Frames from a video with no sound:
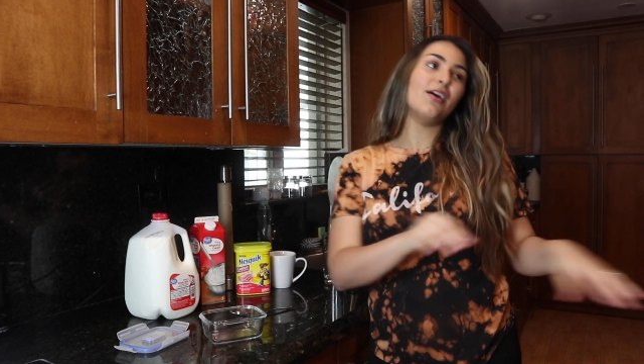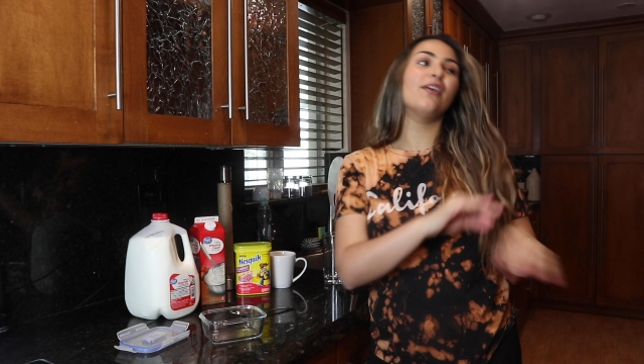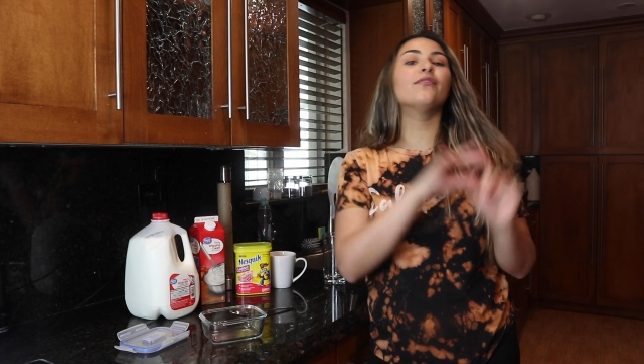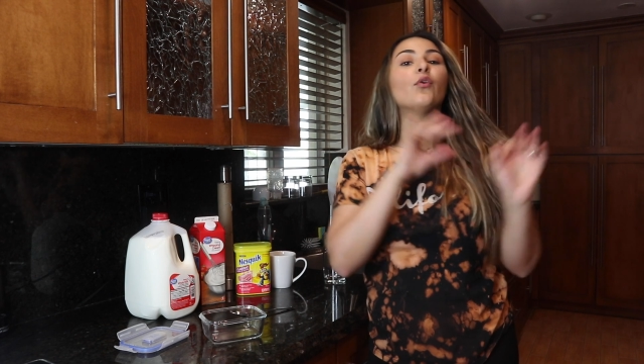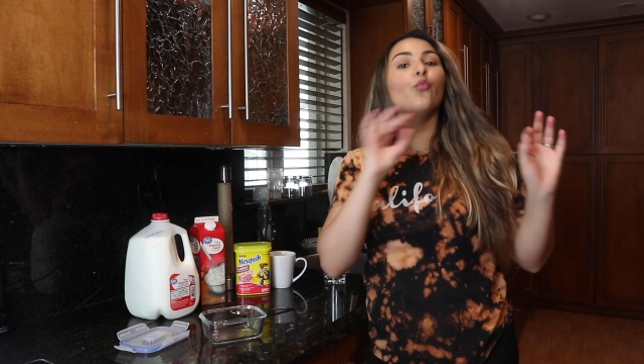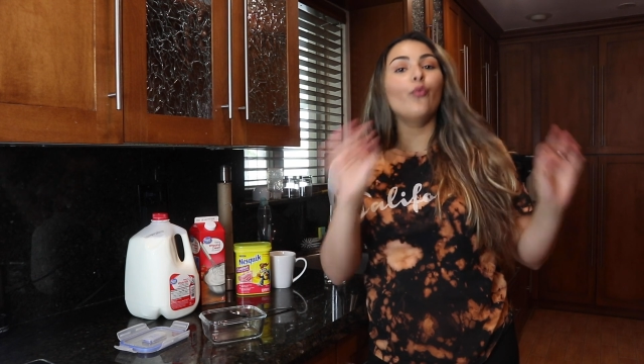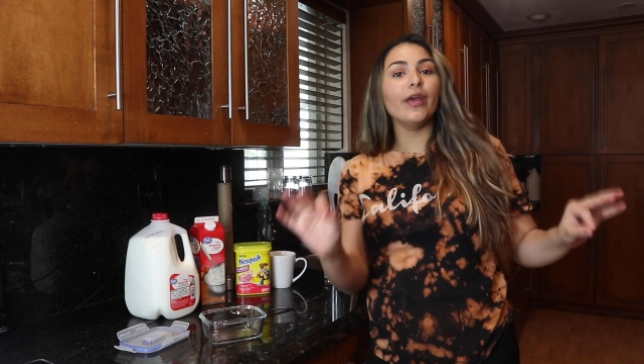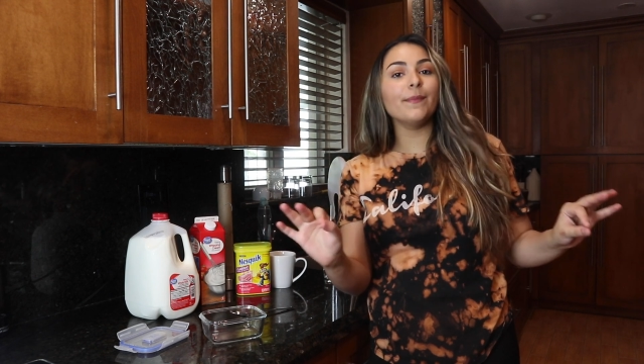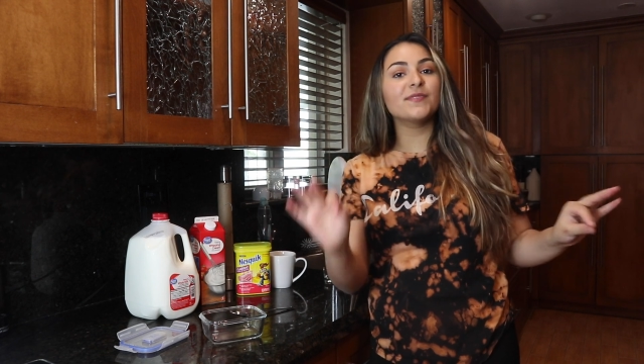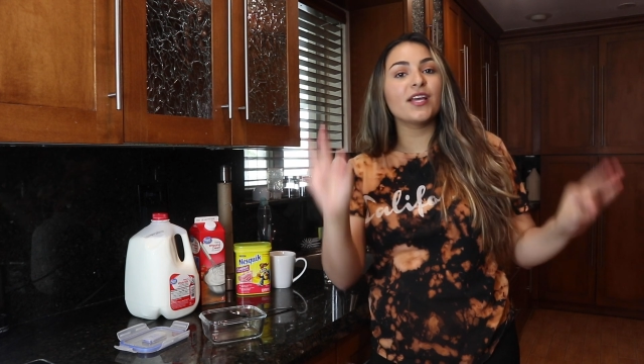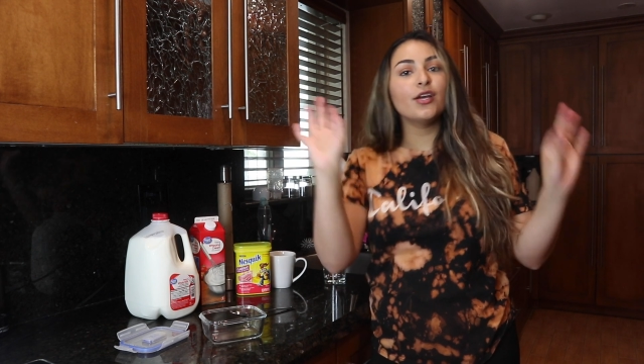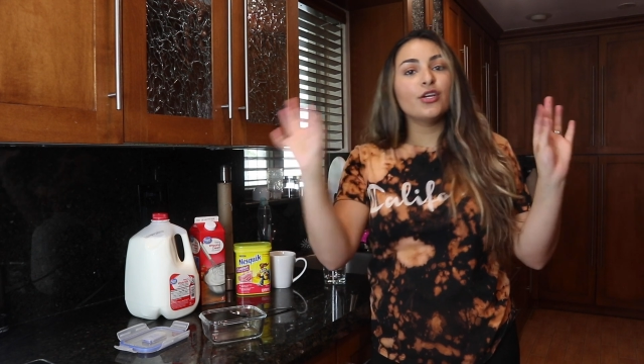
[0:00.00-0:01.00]
of
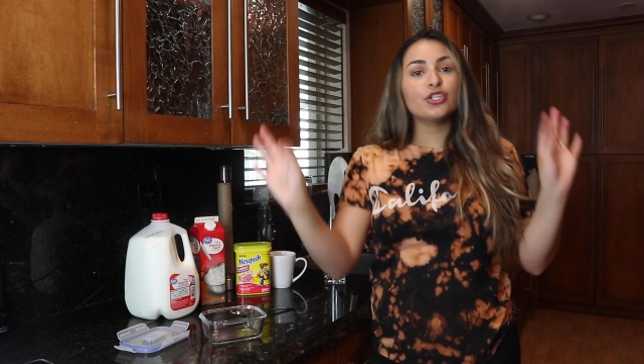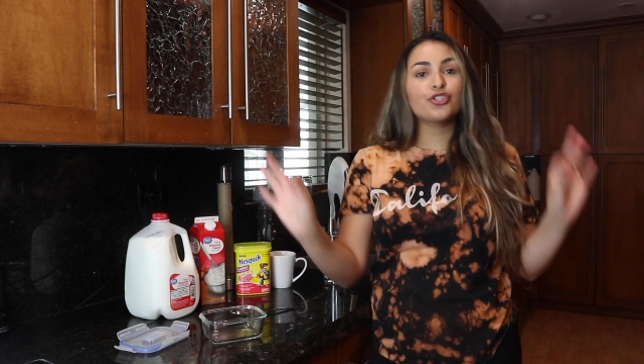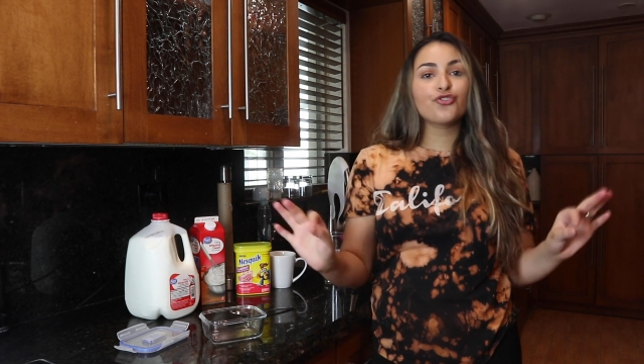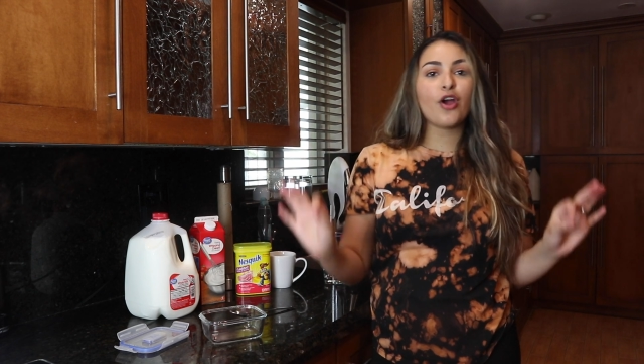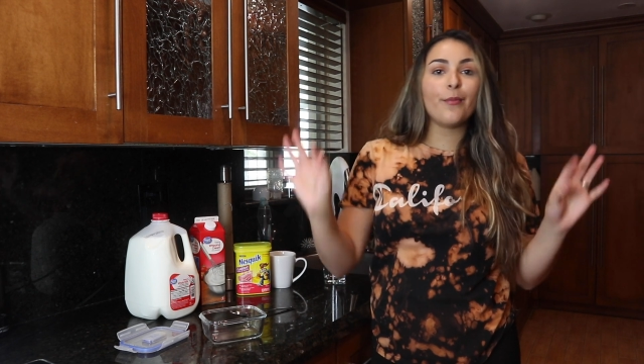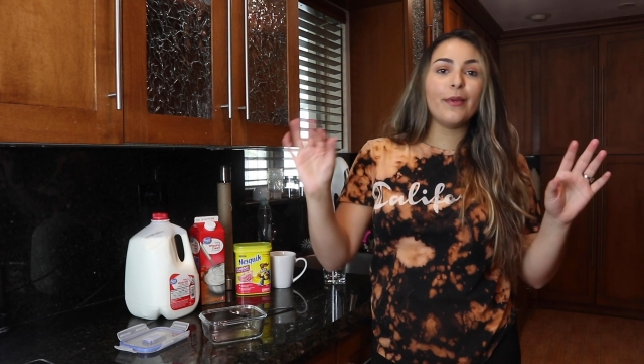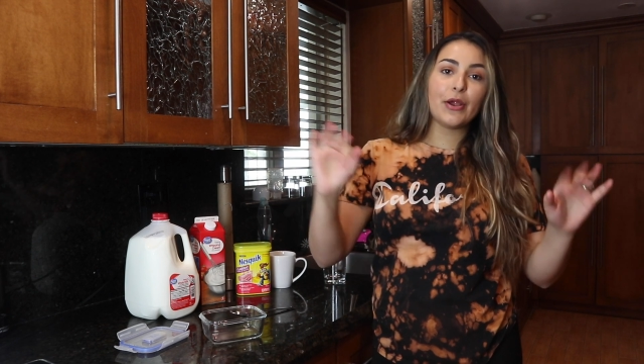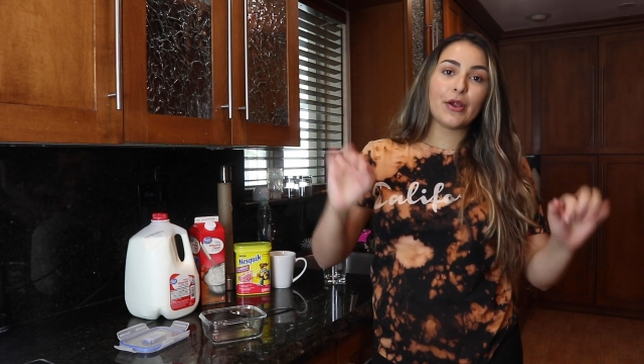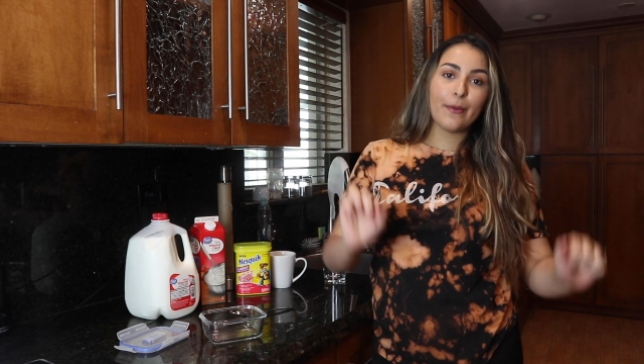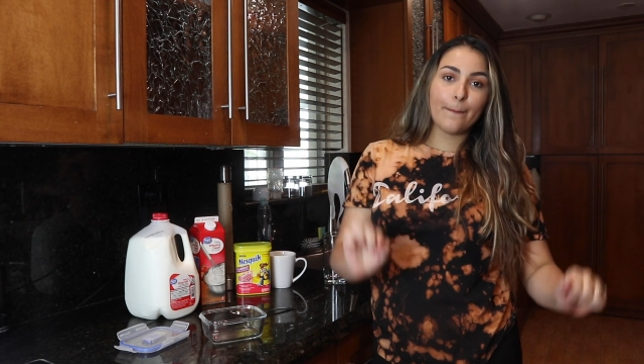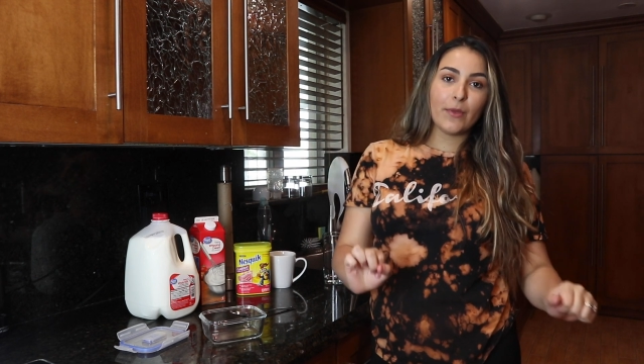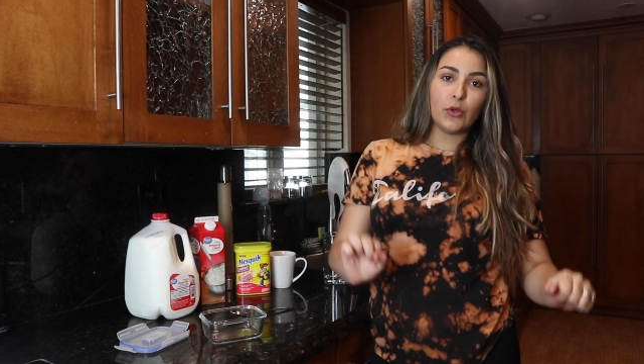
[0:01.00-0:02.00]
whipped
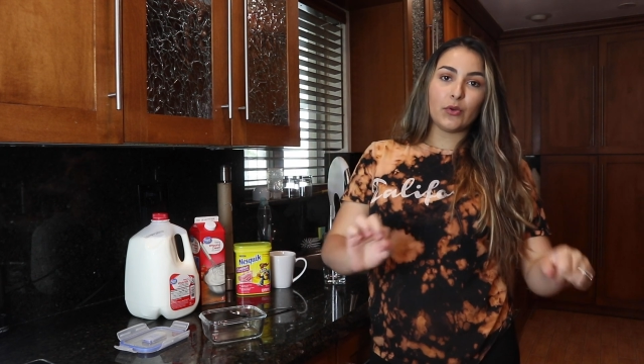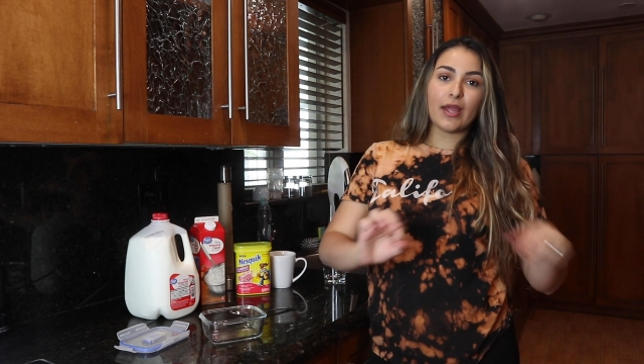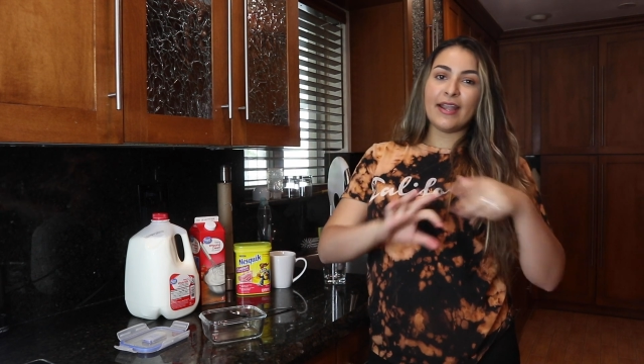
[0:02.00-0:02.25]
strawberry milk,